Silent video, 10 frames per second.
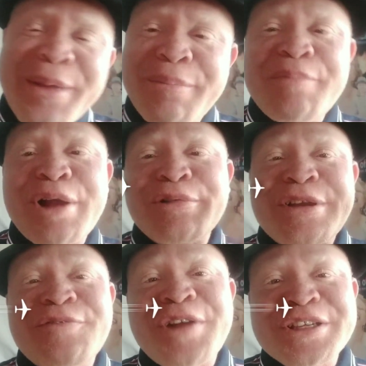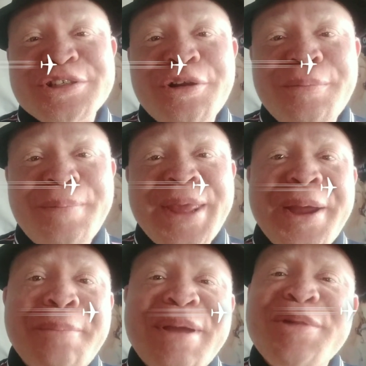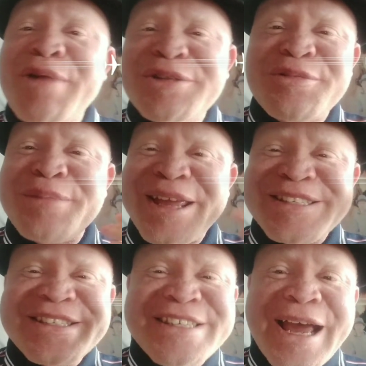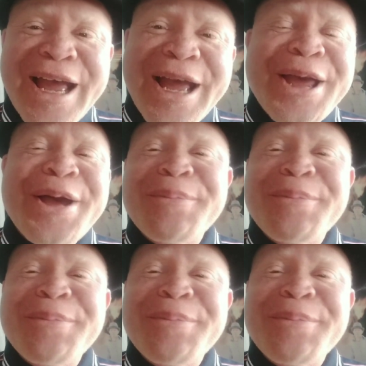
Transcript: Maybe you're looking for a job. Maybe you want to be a star.